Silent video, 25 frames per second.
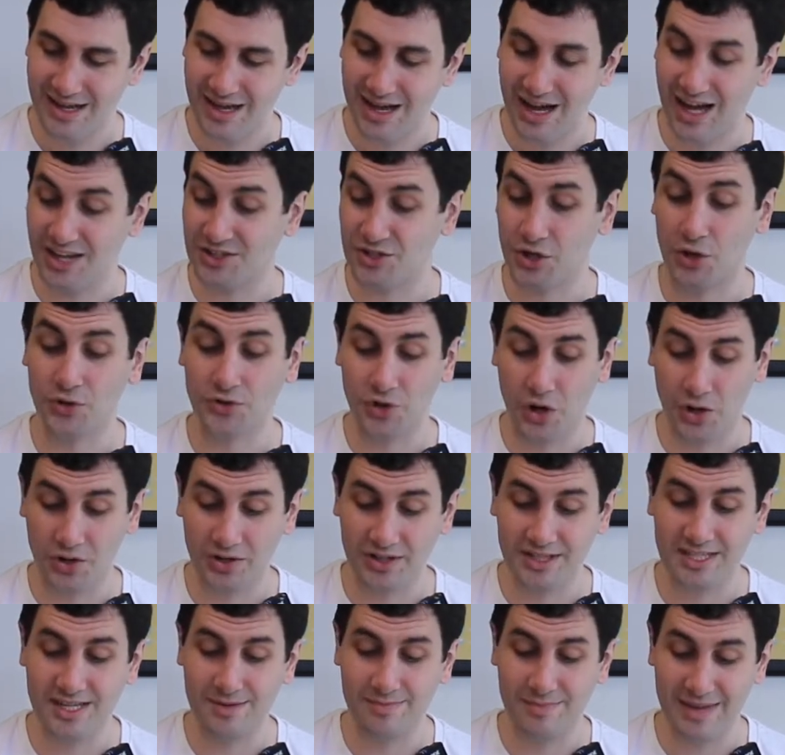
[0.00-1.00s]
I told
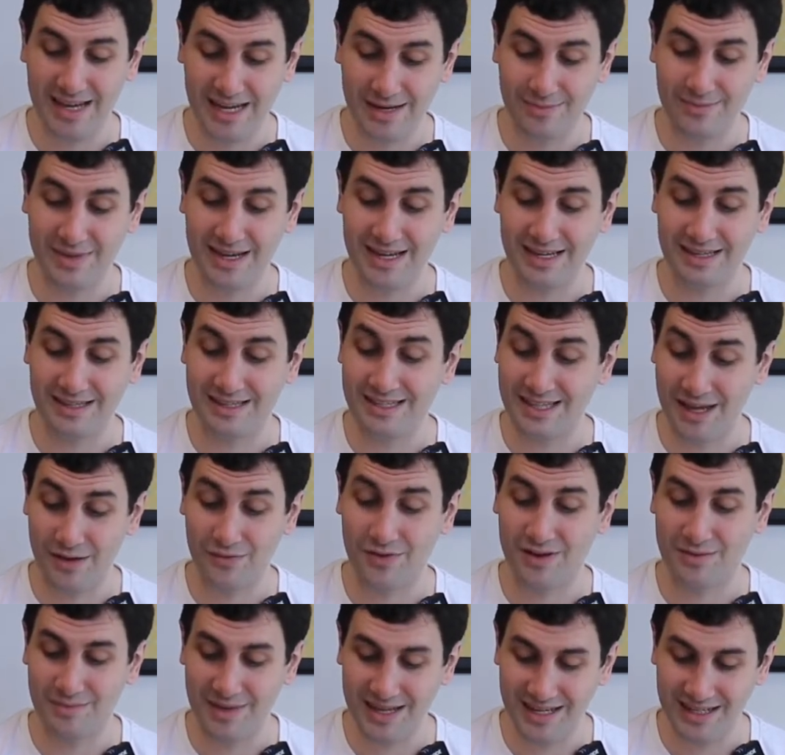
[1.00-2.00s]
Ollie to meet me in
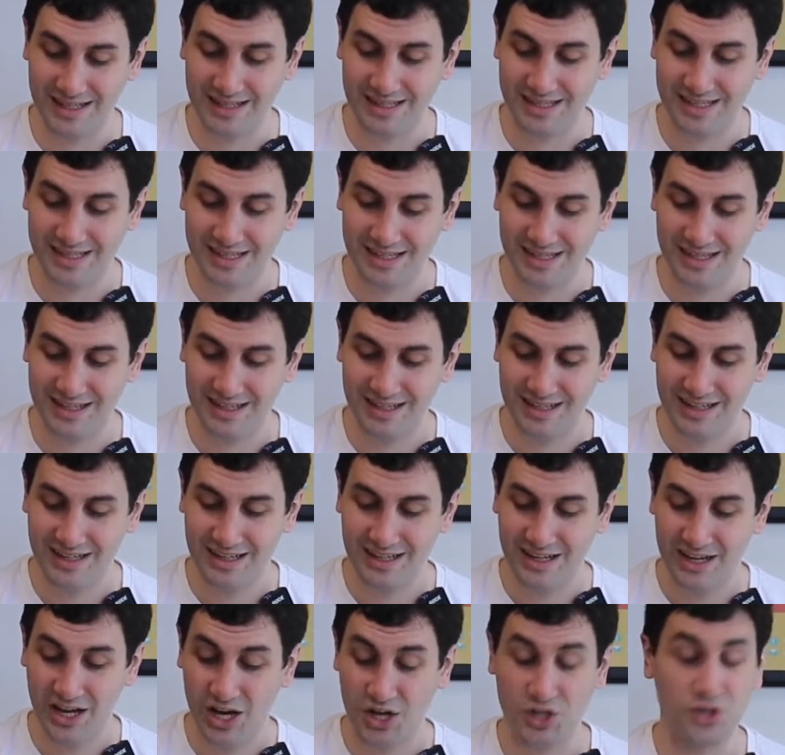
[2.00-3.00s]
7 minutes.
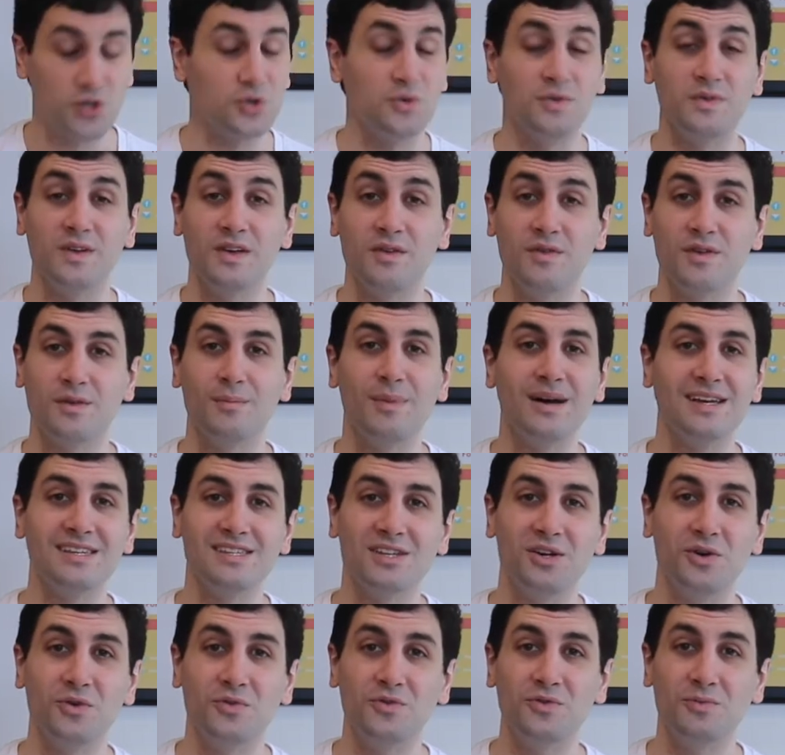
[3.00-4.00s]
I should have given
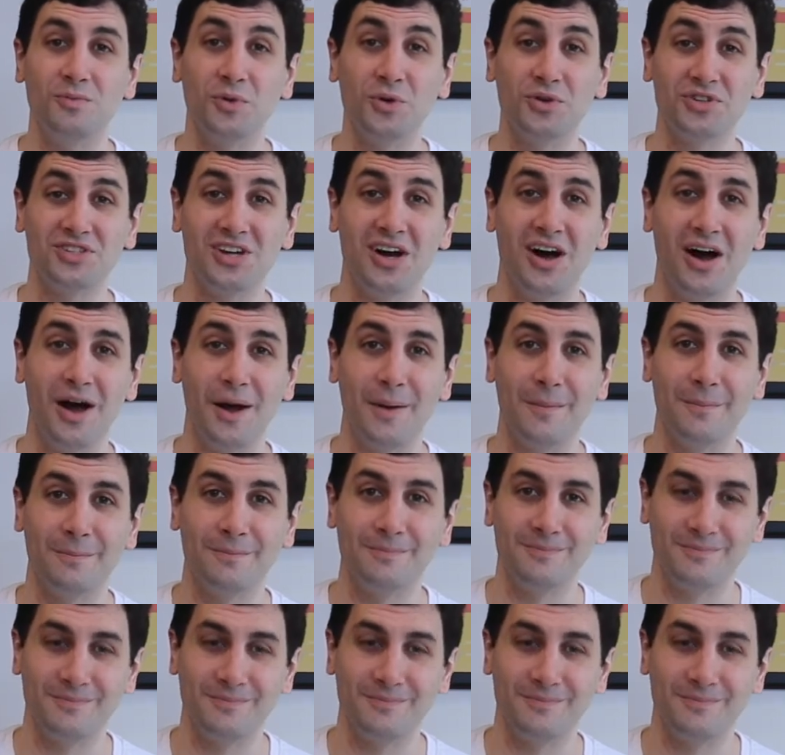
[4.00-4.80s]
myself more time.